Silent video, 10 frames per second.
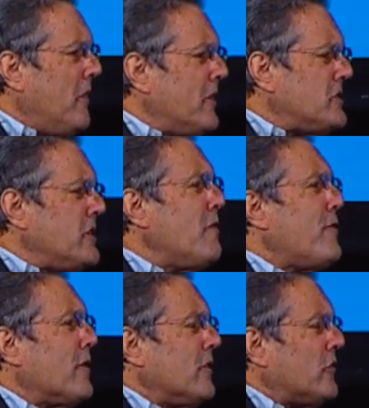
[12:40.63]
The
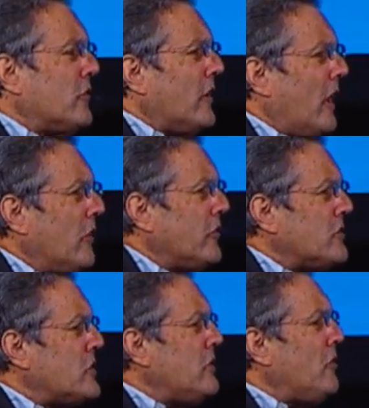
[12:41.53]
difference is
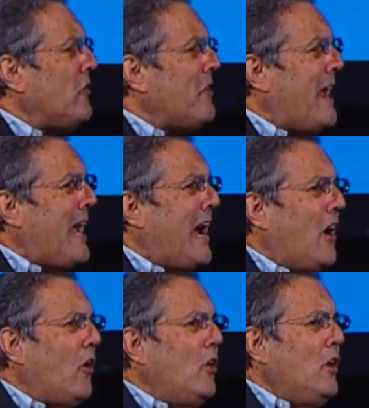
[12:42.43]
until
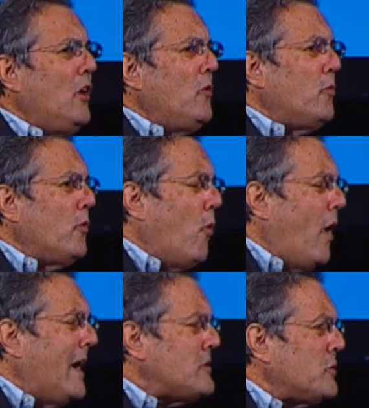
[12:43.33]
now, to
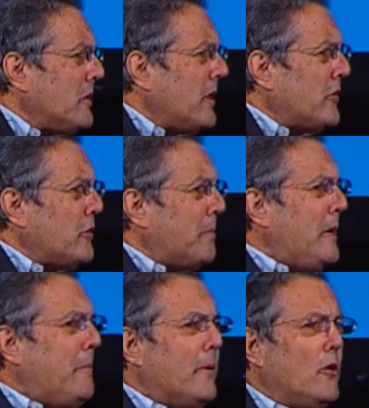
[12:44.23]
watch with other
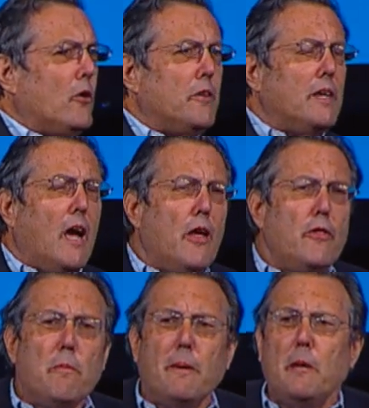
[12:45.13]
people, the
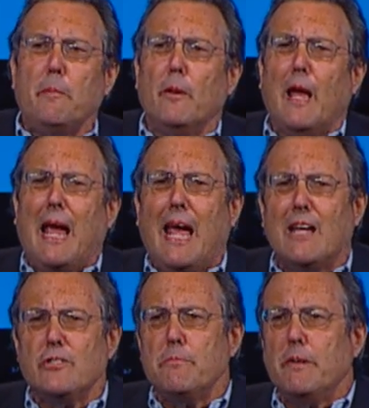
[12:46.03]
other people
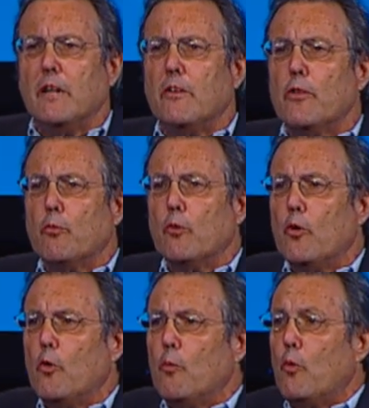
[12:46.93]
had to be in the
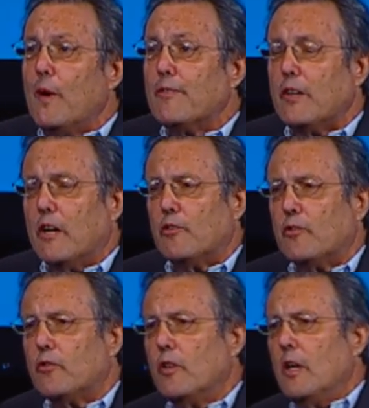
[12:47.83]
room with
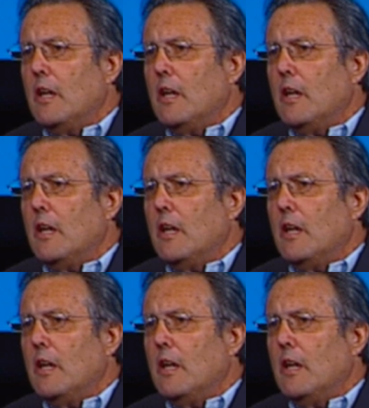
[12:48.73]
us.